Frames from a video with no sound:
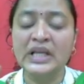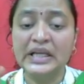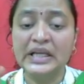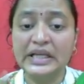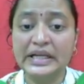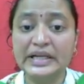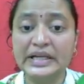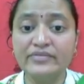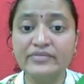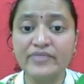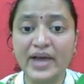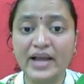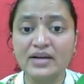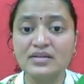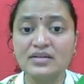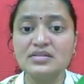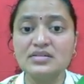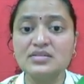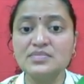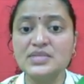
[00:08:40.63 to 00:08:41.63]
it
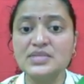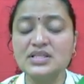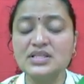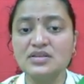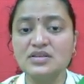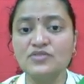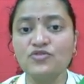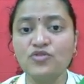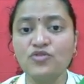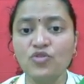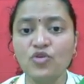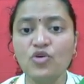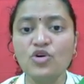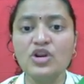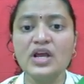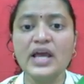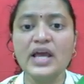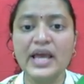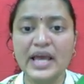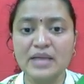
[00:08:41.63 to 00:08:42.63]
factors means the
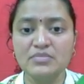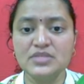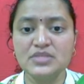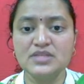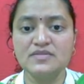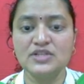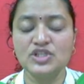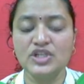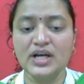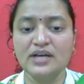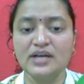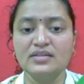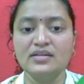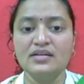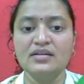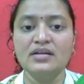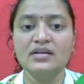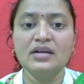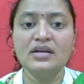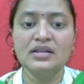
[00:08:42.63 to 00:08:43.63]
4 M's which are there,
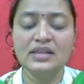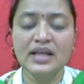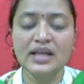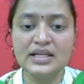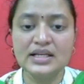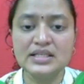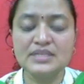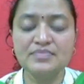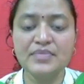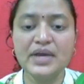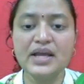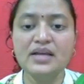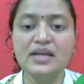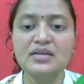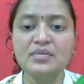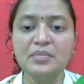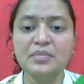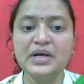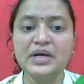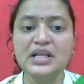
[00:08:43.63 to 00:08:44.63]
that is
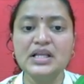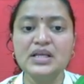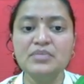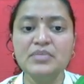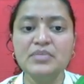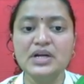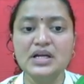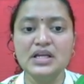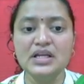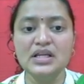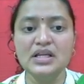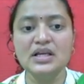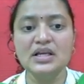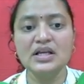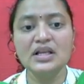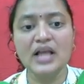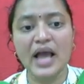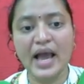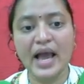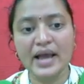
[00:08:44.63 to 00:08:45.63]
men, money,
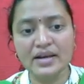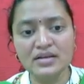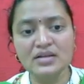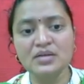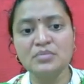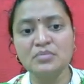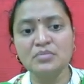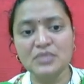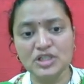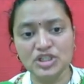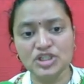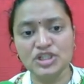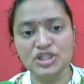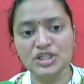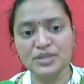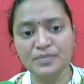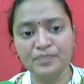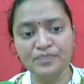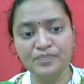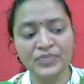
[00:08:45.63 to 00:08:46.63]
material and
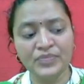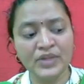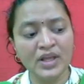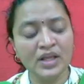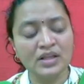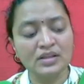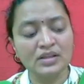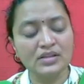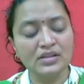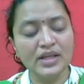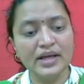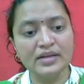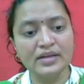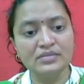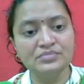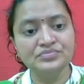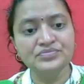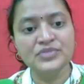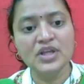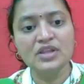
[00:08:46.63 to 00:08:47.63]
machine.
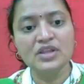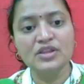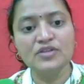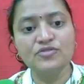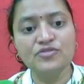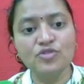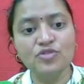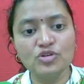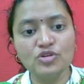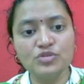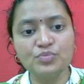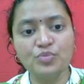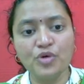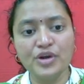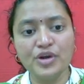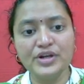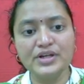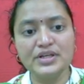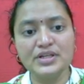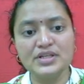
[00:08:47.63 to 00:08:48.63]
Then the fourth
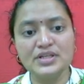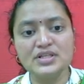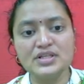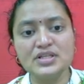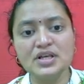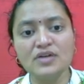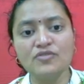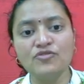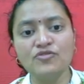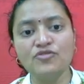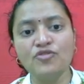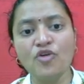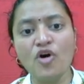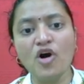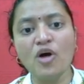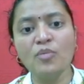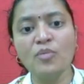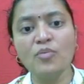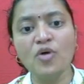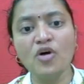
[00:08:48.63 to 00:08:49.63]
point is
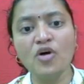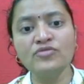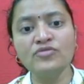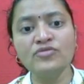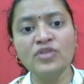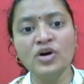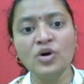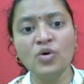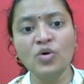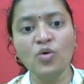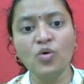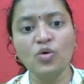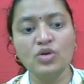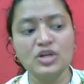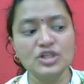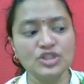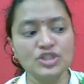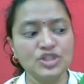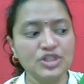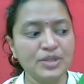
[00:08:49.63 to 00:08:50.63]
form of
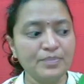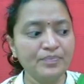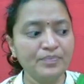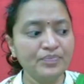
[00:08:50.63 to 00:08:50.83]
ownership.